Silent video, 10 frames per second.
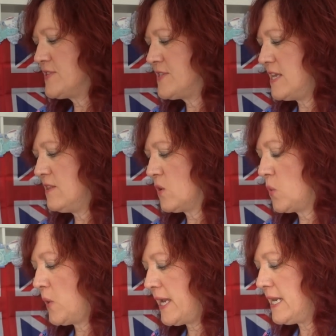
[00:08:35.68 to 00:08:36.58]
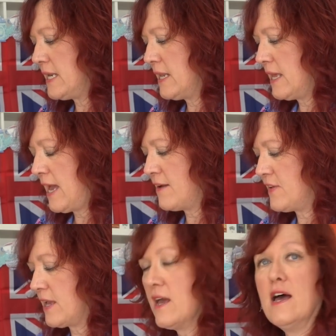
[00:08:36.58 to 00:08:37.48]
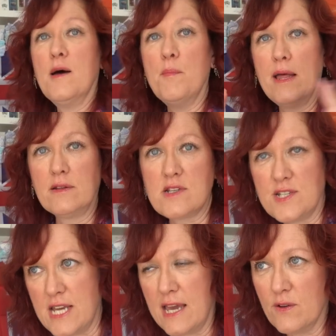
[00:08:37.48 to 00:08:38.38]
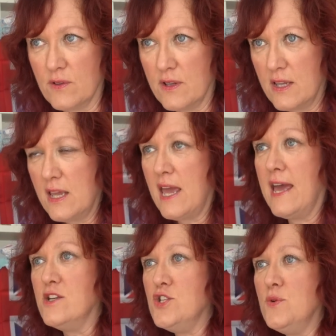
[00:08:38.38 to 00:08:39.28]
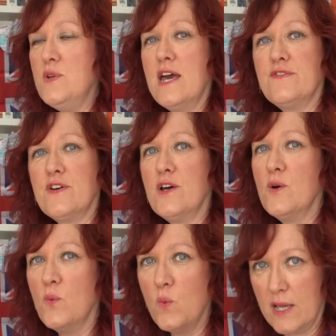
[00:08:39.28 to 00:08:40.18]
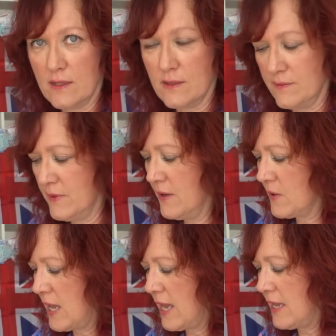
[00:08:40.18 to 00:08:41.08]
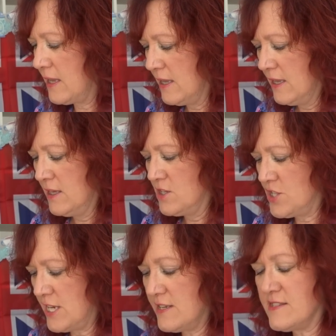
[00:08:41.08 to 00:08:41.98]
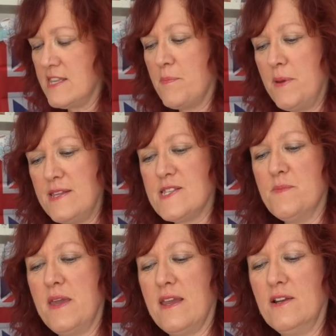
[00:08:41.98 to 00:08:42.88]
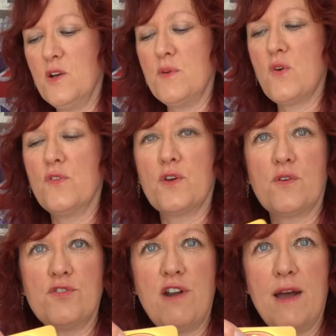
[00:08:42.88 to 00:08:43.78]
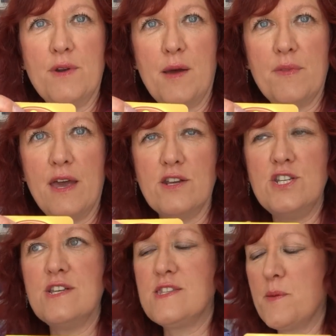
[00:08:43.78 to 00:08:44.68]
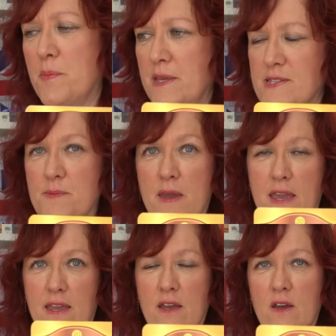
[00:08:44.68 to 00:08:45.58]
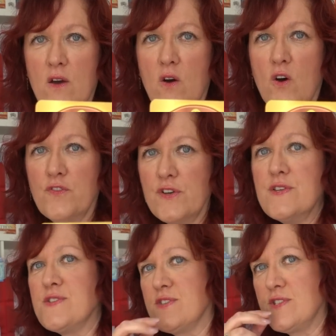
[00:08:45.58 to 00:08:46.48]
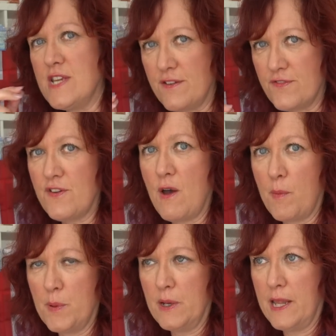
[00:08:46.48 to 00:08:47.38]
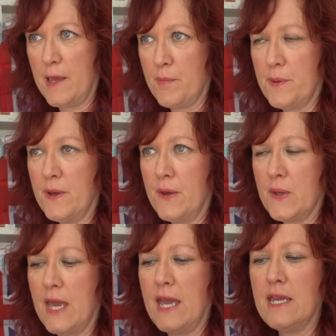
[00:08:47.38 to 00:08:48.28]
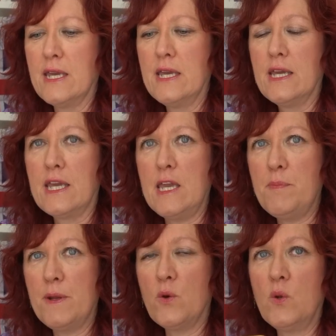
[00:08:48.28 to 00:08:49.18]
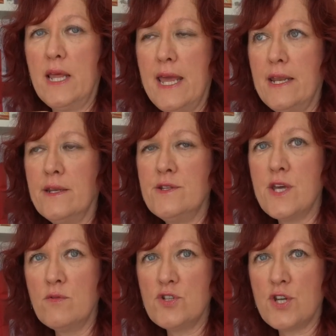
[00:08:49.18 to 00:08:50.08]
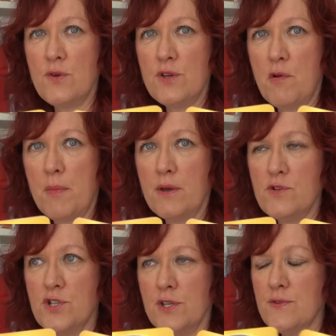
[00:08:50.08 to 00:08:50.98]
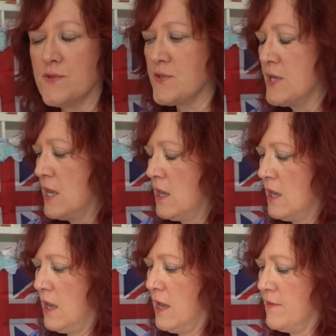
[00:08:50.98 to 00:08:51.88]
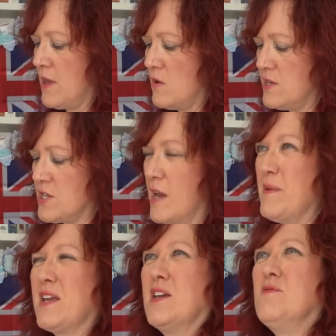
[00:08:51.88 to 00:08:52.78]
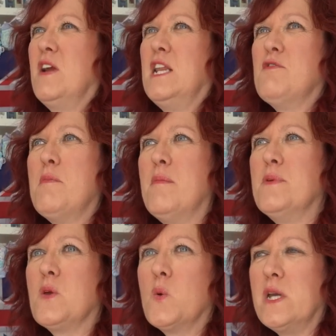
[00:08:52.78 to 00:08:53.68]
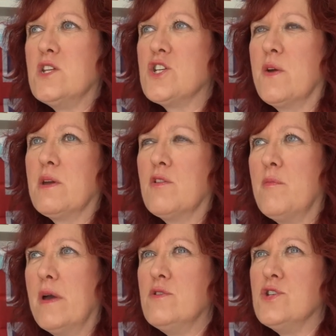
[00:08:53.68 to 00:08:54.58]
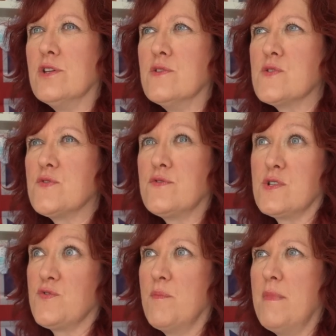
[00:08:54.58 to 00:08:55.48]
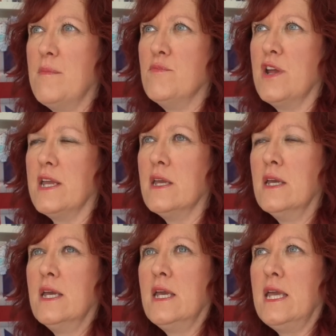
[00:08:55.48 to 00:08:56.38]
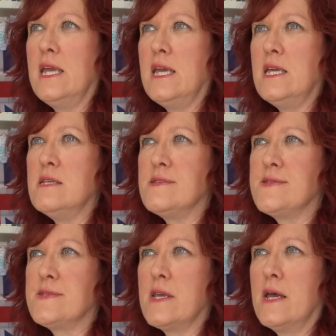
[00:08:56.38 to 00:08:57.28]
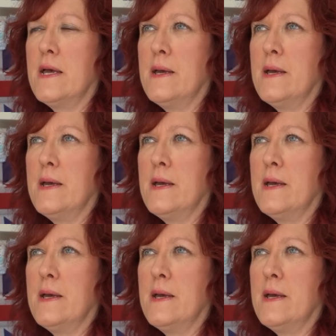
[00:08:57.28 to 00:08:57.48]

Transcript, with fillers: seen the Queen having a meltdown, and you never will, okay? She is the epitome, and look, we've got the crown up there. She is the epitome of stiff upper lip, okay? Keep it all in. Don't show your emotions. The only time I can really remember the Queen showing her emotions, just from memory, is